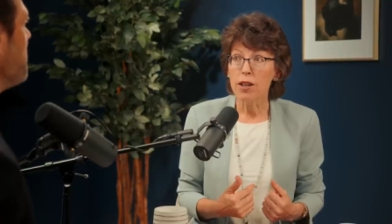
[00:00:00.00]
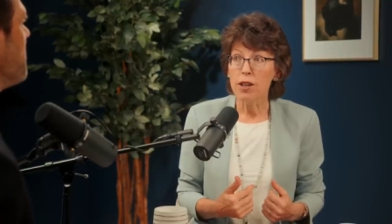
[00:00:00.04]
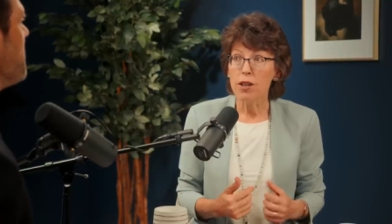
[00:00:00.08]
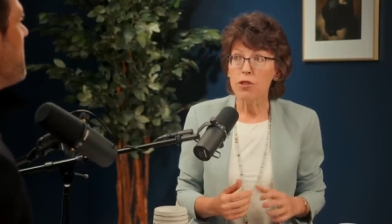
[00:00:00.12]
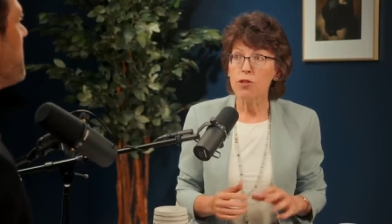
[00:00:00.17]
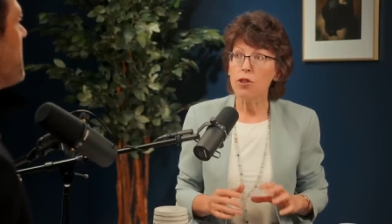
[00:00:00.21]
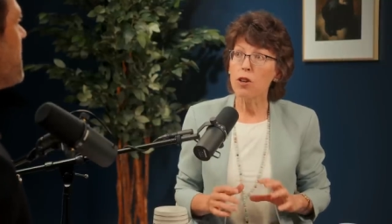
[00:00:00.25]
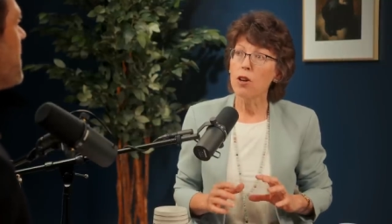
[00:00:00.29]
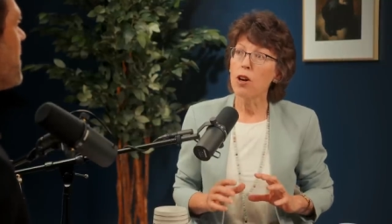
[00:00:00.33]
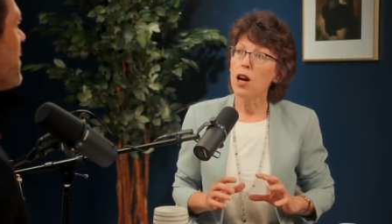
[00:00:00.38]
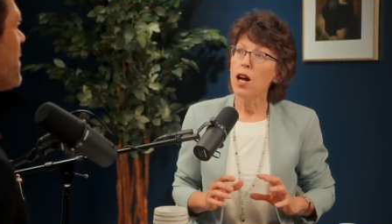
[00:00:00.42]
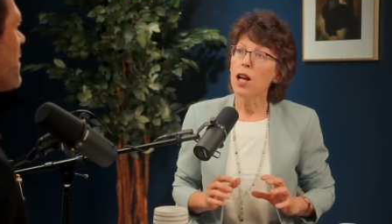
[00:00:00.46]

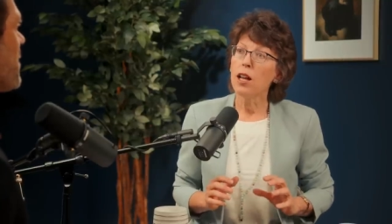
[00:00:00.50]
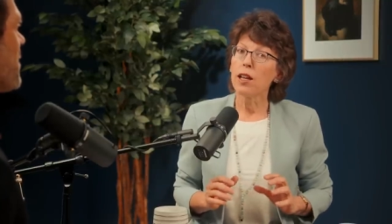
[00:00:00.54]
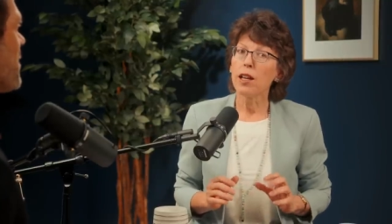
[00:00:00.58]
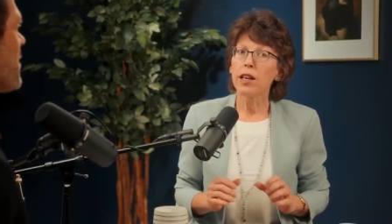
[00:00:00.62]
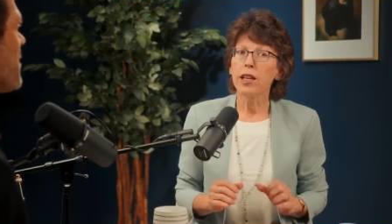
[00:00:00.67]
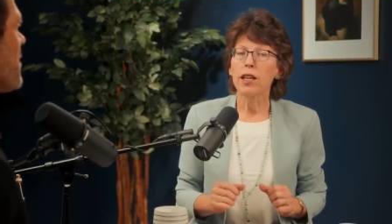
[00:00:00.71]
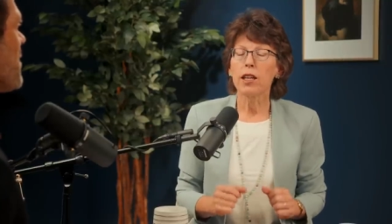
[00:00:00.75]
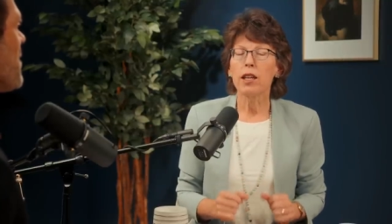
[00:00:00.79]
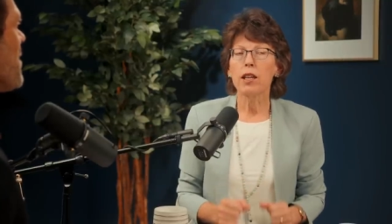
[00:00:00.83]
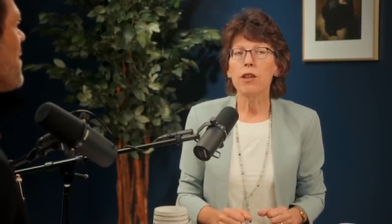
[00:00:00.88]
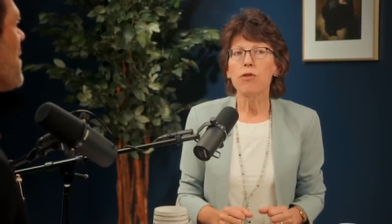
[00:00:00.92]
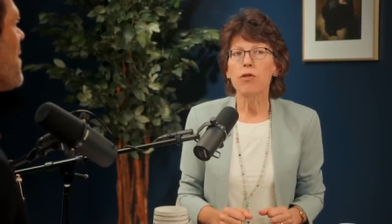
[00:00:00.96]
So,
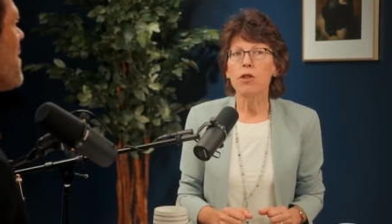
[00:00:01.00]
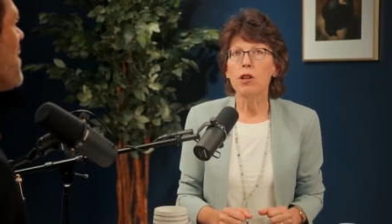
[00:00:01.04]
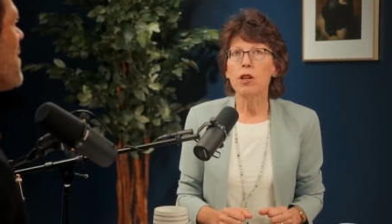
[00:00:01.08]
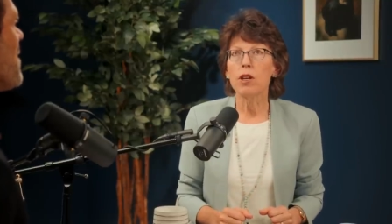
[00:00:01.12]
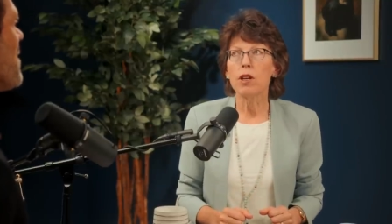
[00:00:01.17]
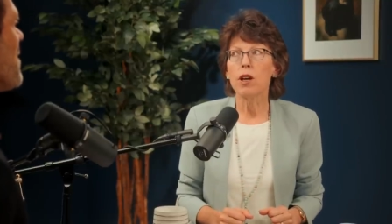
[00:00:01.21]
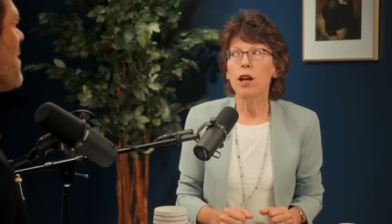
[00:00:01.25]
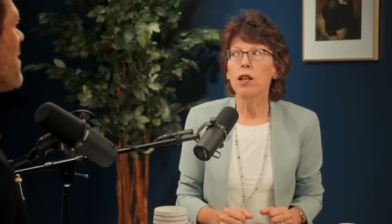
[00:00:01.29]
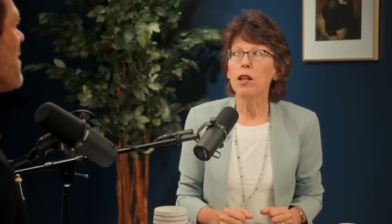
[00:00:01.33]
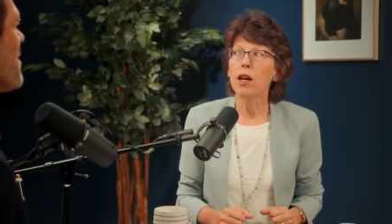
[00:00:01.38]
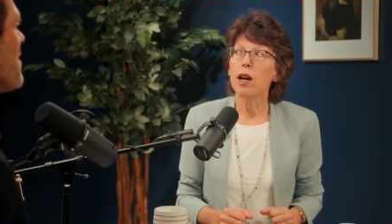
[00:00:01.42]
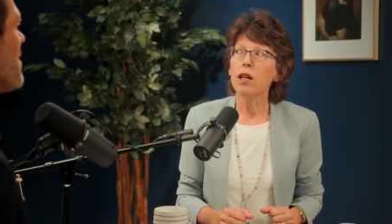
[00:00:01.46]
like, if
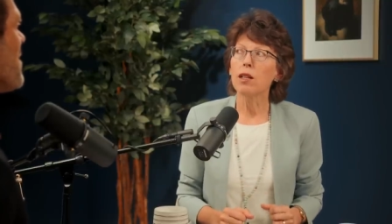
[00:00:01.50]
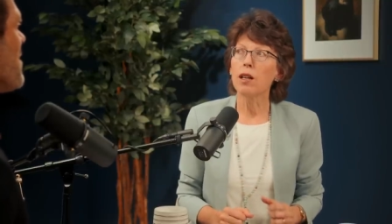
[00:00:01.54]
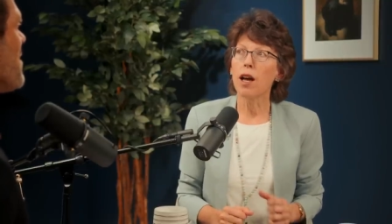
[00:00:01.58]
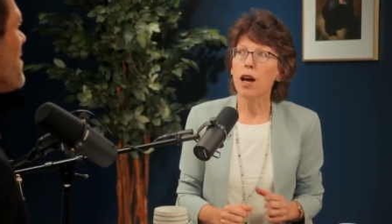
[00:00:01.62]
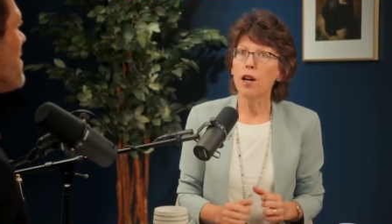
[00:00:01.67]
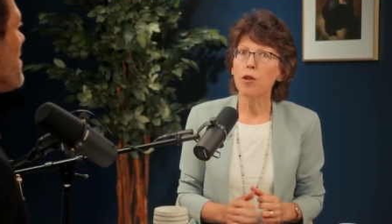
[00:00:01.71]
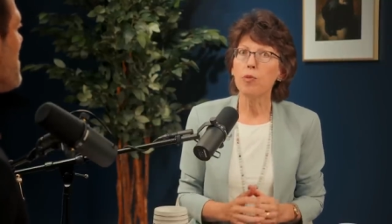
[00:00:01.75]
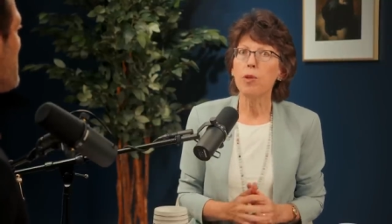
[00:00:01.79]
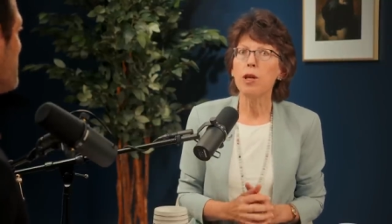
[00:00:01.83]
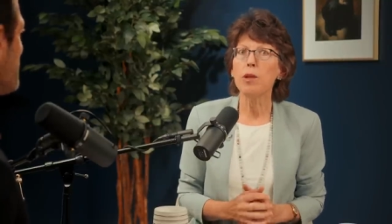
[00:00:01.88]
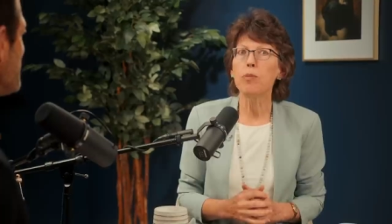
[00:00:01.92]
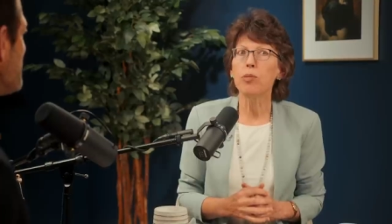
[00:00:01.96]
a, a
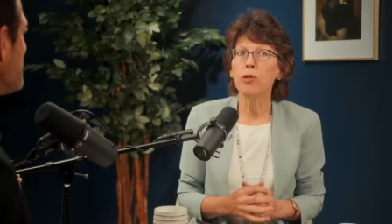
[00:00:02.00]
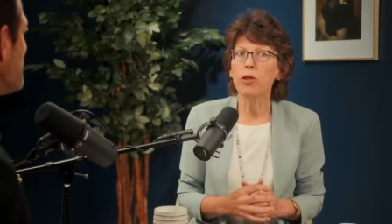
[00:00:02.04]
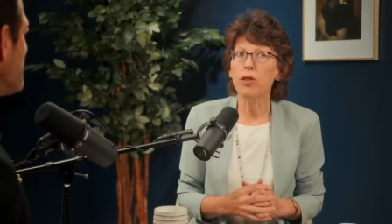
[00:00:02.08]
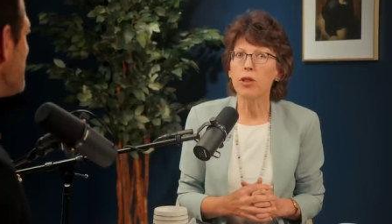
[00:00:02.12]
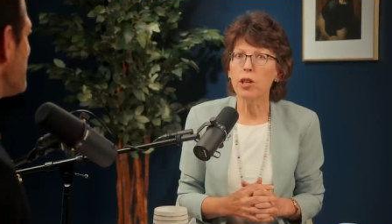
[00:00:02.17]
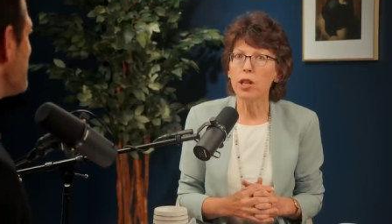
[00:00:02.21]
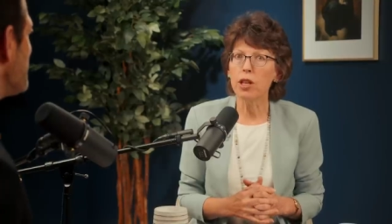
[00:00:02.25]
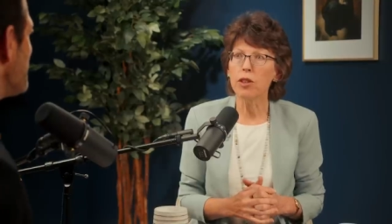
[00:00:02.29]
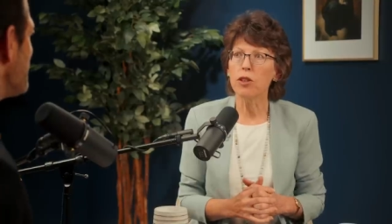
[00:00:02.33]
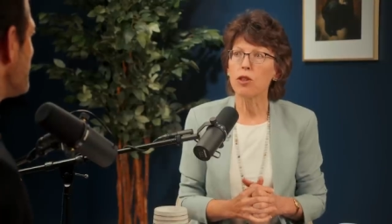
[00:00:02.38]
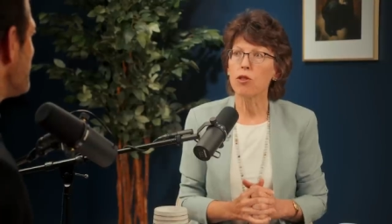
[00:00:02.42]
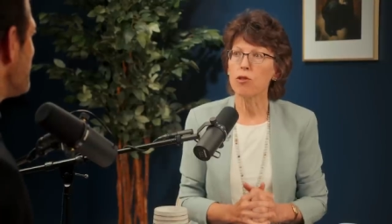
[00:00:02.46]
lot of people
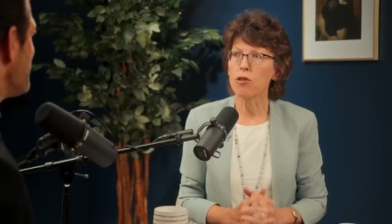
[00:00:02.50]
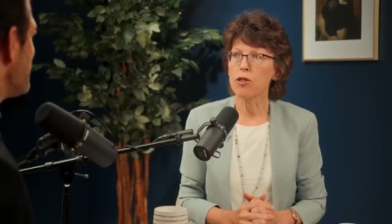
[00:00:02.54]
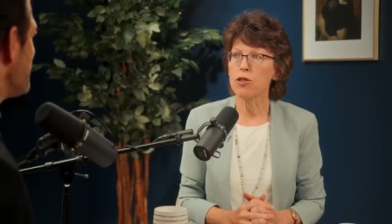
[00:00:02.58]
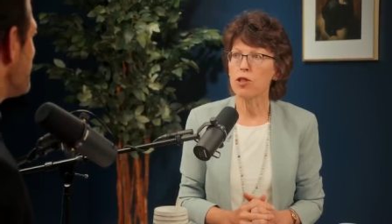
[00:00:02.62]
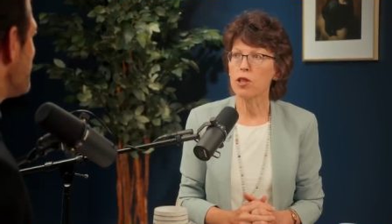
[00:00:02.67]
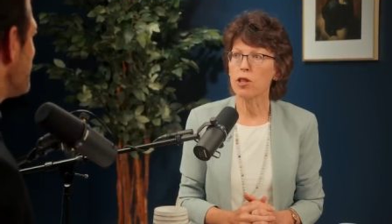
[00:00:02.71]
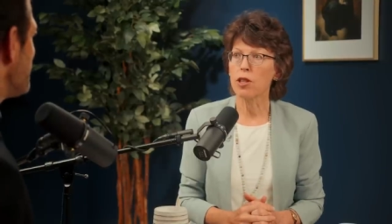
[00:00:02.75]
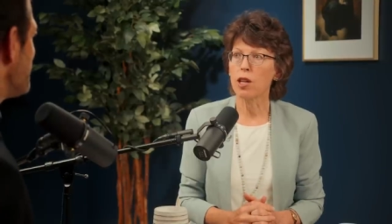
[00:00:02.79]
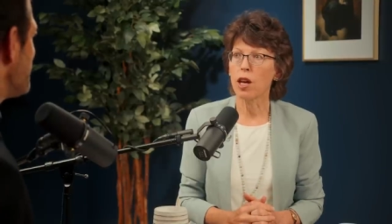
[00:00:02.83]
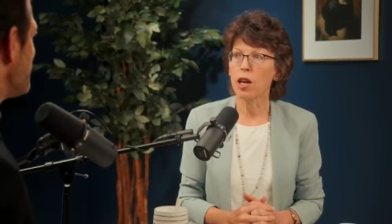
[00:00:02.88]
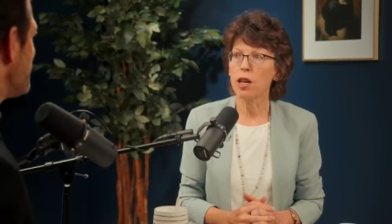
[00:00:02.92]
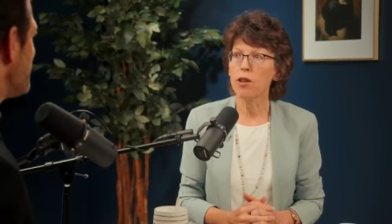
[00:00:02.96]
think the
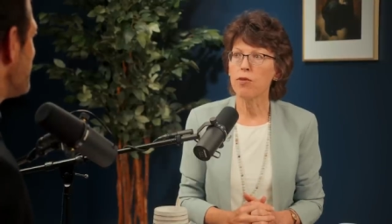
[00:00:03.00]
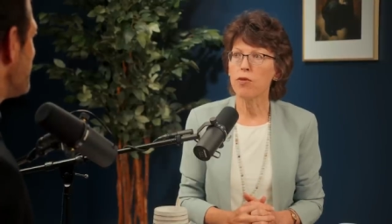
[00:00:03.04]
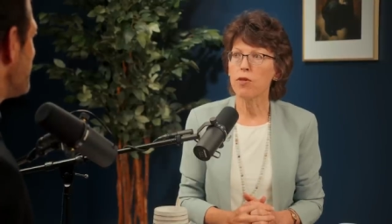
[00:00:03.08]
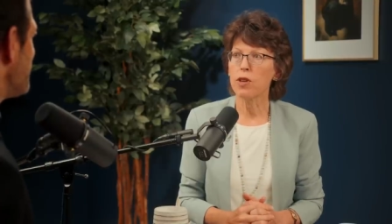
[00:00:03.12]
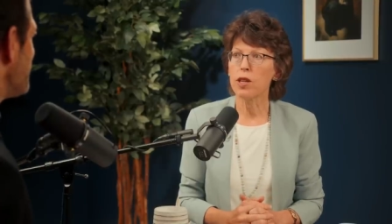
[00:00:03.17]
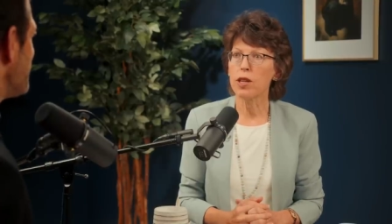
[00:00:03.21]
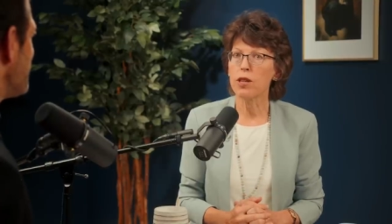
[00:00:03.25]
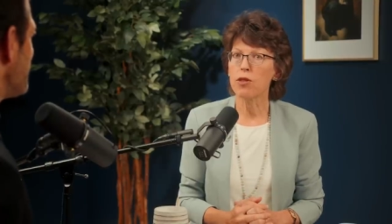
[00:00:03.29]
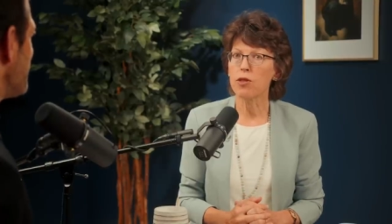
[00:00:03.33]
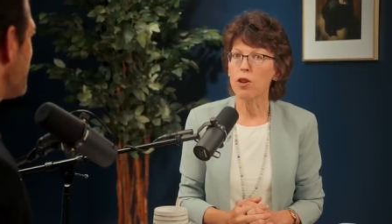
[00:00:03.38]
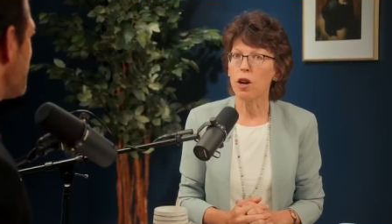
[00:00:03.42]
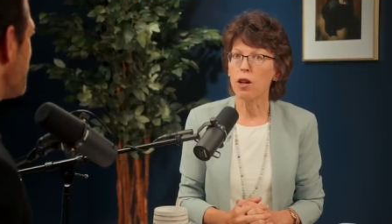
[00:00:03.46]
Christian life
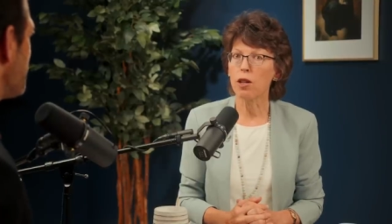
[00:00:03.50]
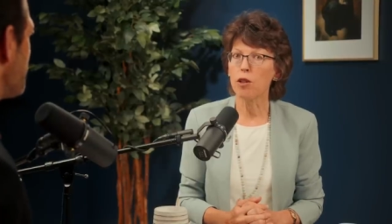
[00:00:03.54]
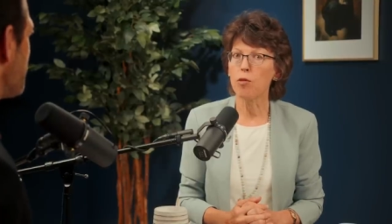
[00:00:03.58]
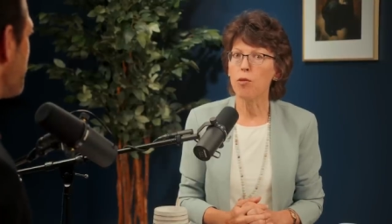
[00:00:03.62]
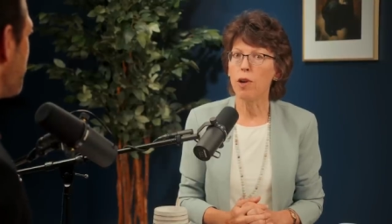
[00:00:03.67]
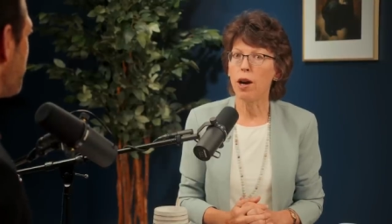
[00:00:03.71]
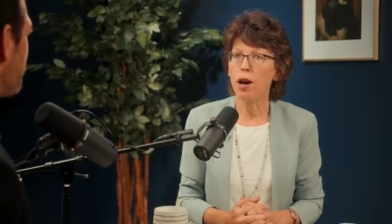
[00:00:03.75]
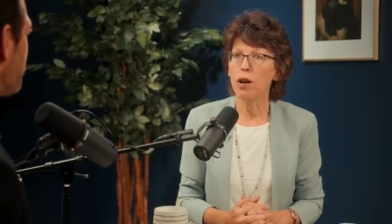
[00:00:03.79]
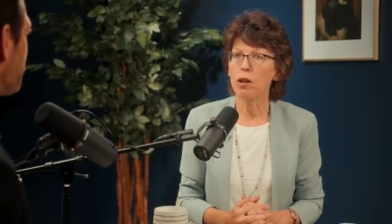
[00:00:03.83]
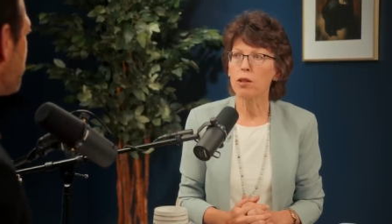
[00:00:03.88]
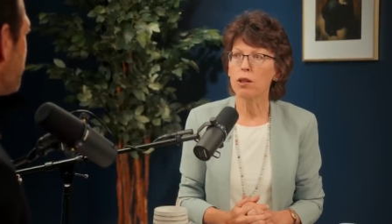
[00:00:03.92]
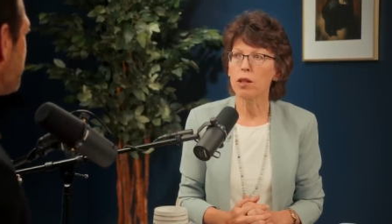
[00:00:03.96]
is all
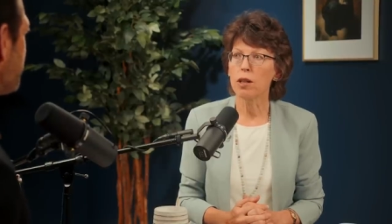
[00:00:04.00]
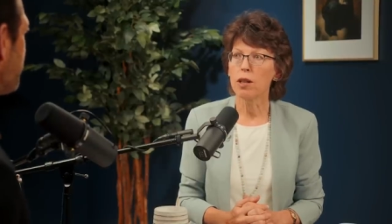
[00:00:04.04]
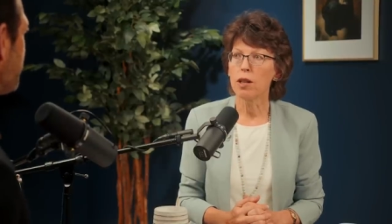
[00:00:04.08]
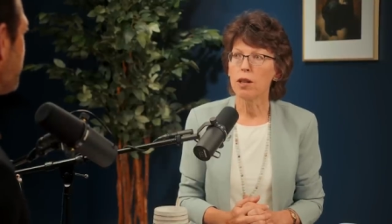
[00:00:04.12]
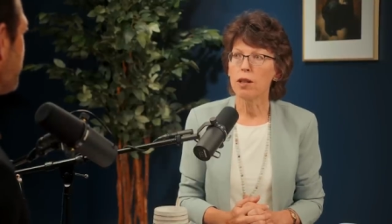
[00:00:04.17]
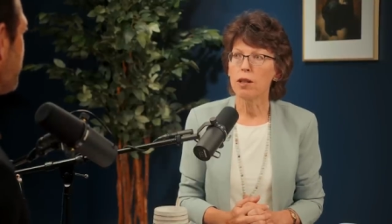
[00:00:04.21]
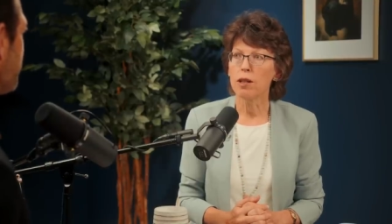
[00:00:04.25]
about